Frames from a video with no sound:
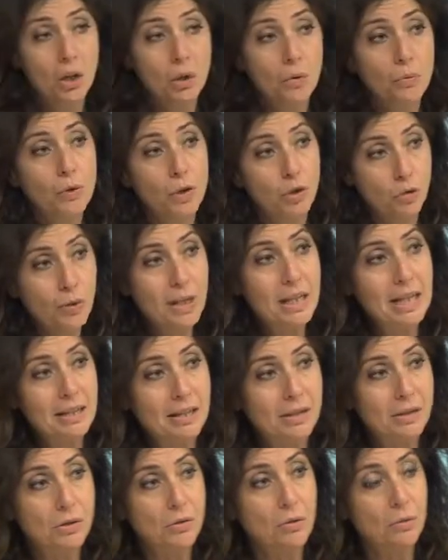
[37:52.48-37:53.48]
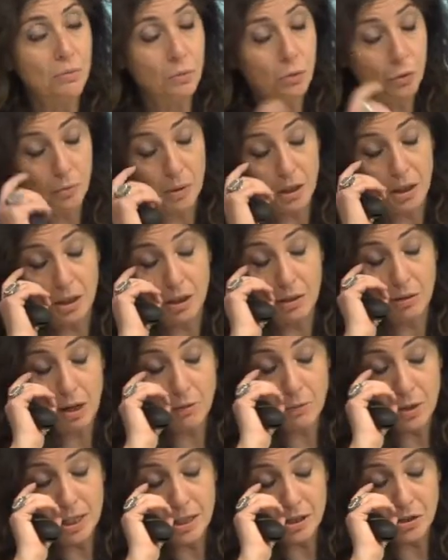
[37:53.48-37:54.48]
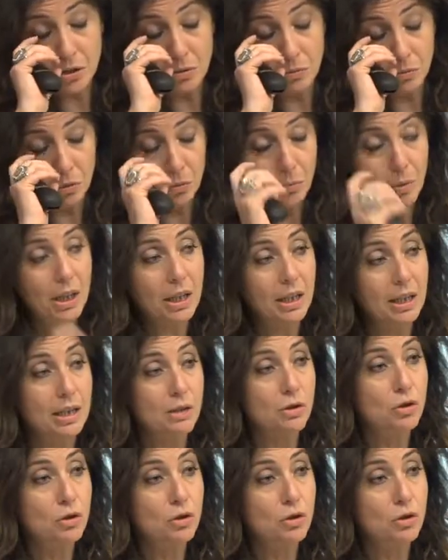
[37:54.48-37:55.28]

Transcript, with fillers: which will assume to be, I will assume to be in a